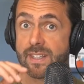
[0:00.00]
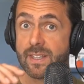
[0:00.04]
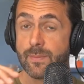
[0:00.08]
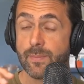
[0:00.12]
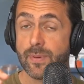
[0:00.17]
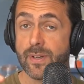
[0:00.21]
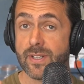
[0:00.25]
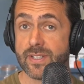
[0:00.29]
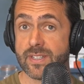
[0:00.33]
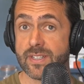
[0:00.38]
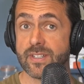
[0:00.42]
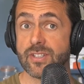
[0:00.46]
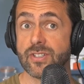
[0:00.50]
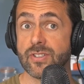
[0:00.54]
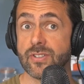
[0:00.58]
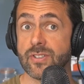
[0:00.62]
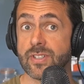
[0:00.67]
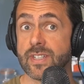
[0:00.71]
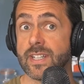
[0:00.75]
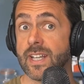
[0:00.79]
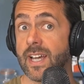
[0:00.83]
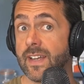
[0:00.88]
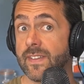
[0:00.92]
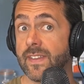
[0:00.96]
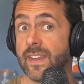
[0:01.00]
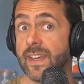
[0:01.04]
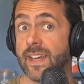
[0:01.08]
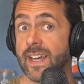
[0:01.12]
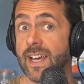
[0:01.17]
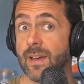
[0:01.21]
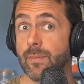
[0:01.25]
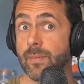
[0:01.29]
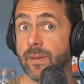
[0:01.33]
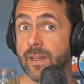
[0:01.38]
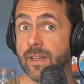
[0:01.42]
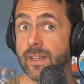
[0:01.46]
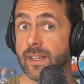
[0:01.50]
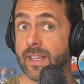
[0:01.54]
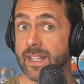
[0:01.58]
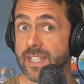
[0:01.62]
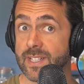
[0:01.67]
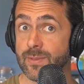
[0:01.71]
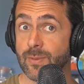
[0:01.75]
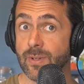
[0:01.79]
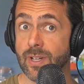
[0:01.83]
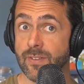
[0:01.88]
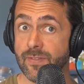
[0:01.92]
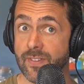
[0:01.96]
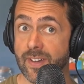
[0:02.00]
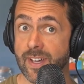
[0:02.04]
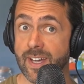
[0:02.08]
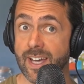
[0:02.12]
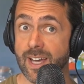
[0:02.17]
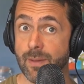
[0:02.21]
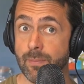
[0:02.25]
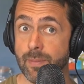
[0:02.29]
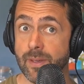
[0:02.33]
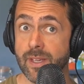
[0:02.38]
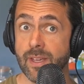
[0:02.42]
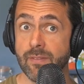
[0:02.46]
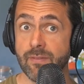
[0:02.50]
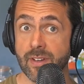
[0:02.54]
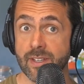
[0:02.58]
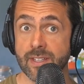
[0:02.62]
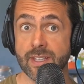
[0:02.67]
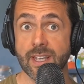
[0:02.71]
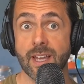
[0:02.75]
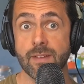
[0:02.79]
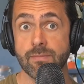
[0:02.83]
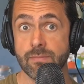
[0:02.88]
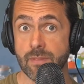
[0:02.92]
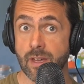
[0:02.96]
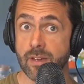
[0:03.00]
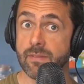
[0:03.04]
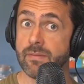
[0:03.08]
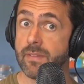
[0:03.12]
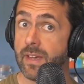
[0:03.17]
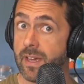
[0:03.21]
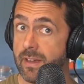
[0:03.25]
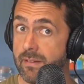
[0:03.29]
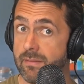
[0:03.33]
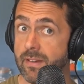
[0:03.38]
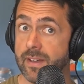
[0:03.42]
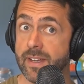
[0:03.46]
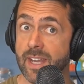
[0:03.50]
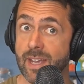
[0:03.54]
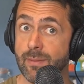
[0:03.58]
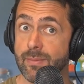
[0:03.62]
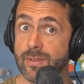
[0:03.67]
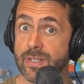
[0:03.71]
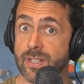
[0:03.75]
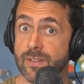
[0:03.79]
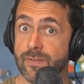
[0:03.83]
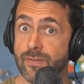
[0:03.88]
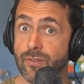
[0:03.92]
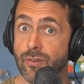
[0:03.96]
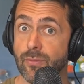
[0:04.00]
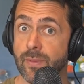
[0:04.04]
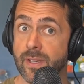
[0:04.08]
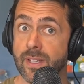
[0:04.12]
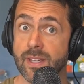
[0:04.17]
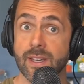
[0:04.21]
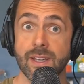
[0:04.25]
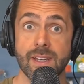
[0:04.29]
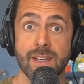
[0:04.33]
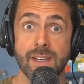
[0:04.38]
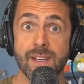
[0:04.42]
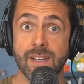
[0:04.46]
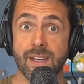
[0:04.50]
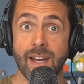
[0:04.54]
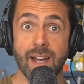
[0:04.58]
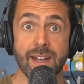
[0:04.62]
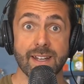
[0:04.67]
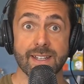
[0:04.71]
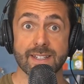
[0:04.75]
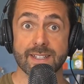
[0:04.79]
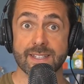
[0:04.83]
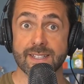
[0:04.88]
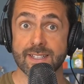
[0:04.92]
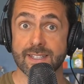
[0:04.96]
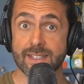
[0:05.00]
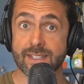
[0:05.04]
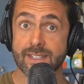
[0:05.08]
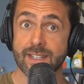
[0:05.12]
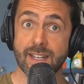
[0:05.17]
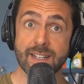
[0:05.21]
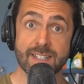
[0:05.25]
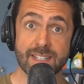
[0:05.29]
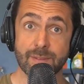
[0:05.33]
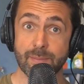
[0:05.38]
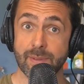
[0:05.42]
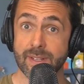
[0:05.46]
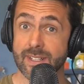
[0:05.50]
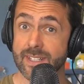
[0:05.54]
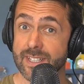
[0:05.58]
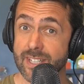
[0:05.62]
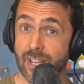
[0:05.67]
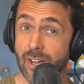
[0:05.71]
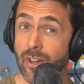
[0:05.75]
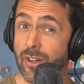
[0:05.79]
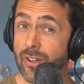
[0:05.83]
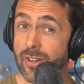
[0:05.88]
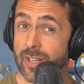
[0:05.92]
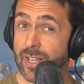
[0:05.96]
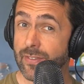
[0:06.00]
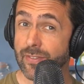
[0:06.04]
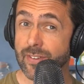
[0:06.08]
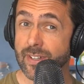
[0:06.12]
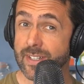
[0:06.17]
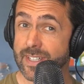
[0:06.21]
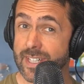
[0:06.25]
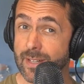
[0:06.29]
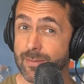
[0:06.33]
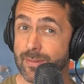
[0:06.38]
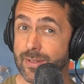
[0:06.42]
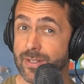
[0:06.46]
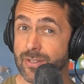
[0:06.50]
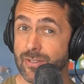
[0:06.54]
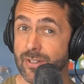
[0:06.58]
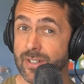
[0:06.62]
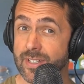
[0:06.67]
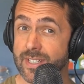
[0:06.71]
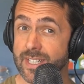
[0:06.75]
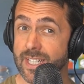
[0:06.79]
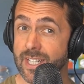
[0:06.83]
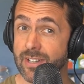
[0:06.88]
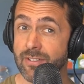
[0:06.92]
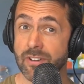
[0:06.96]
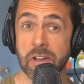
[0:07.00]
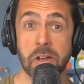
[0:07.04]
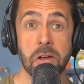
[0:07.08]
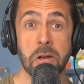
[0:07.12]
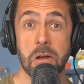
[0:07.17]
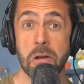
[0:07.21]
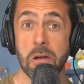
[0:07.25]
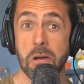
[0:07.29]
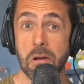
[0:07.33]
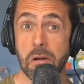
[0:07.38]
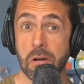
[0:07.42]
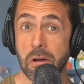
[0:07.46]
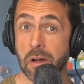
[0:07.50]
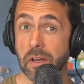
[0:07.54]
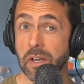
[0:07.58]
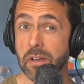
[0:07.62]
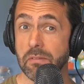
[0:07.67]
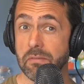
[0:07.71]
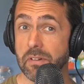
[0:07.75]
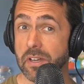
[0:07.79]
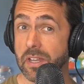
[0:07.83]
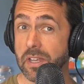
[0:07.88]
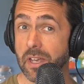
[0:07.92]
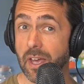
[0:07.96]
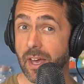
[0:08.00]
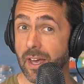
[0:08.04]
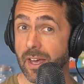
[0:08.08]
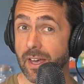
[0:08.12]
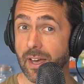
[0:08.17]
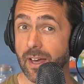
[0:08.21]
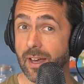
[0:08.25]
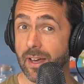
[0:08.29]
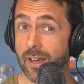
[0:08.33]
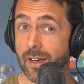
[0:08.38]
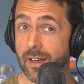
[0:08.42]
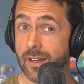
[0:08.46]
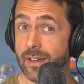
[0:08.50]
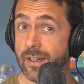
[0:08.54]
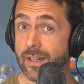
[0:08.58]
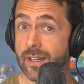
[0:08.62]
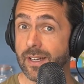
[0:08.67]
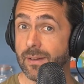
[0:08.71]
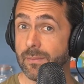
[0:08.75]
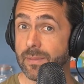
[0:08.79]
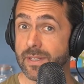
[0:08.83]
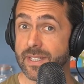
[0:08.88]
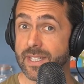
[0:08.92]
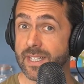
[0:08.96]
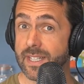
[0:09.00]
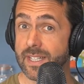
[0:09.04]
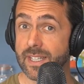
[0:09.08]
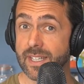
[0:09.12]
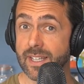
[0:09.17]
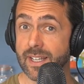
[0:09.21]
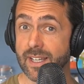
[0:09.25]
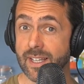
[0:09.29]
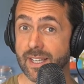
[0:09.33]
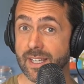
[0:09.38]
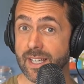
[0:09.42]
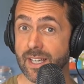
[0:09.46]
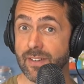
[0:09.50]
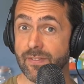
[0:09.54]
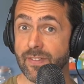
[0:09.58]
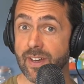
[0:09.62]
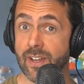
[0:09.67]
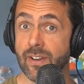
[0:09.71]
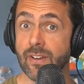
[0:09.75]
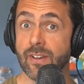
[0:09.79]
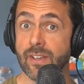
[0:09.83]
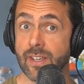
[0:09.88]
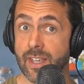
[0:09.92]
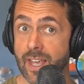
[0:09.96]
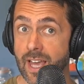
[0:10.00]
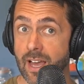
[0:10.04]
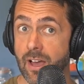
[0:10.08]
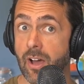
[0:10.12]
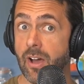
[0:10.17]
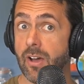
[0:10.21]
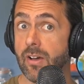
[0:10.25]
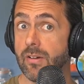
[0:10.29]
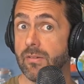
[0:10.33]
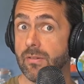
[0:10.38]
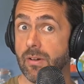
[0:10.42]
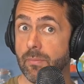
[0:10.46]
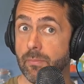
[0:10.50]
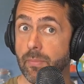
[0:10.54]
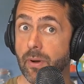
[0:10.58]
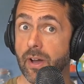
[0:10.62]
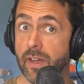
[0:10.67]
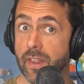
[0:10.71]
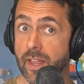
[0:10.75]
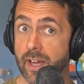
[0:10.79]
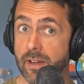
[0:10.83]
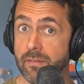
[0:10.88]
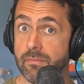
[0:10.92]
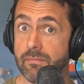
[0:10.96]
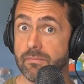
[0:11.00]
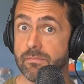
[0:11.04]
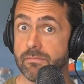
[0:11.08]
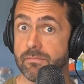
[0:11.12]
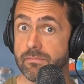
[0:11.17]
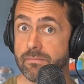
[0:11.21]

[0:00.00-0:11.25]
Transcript: the person's used it and they're happy and guess what if they're happy about yeah that that enables it for me and it's ends up being totally different acceptance criteria i don't really care particularly if they're like yeah buy that